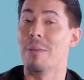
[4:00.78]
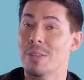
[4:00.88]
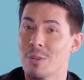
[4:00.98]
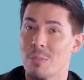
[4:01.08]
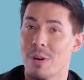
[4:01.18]
I've
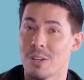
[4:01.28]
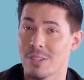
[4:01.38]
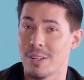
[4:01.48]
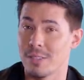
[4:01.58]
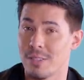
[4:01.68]
been doing
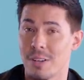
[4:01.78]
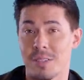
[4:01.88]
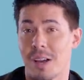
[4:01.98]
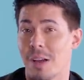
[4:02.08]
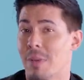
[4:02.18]
martial arts a long
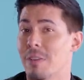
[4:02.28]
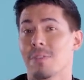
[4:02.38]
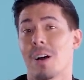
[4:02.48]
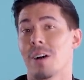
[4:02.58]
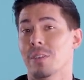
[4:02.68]
time. My
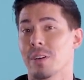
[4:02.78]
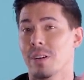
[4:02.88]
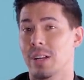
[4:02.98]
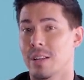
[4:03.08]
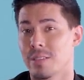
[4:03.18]

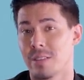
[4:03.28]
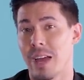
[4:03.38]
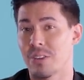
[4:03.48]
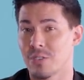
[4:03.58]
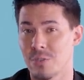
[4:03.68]
father is a
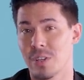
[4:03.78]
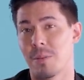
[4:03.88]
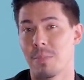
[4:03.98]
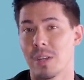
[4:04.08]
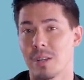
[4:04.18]
national
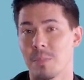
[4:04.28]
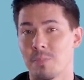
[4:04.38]
champion,